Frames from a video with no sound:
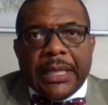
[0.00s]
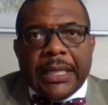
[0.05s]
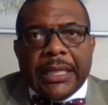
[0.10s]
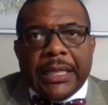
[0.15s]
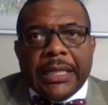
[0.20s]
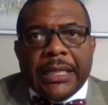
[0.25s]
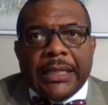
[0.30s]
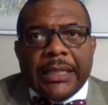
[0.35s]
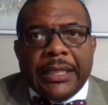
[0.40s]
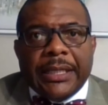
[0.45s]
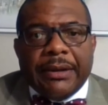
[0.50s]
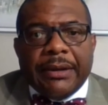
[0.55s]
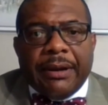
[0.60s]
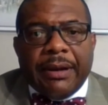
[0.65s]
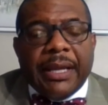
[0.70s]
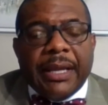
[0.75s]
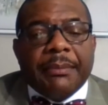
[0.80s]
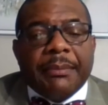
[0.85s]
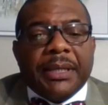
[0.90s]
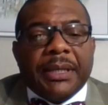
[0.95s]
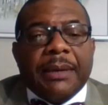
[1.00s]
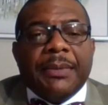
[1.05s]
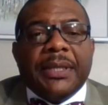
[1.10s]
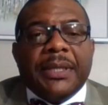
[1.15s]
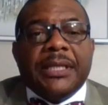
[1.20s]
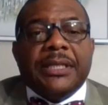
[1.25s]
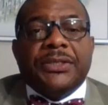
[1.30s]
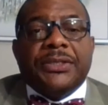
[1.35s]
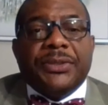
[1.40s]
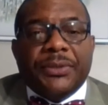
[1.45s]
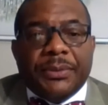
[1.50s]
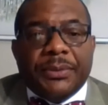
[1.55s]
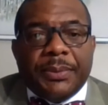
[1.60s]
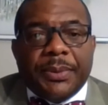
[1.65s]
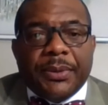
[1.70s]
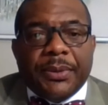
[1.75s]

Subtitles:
And then here I am coming into the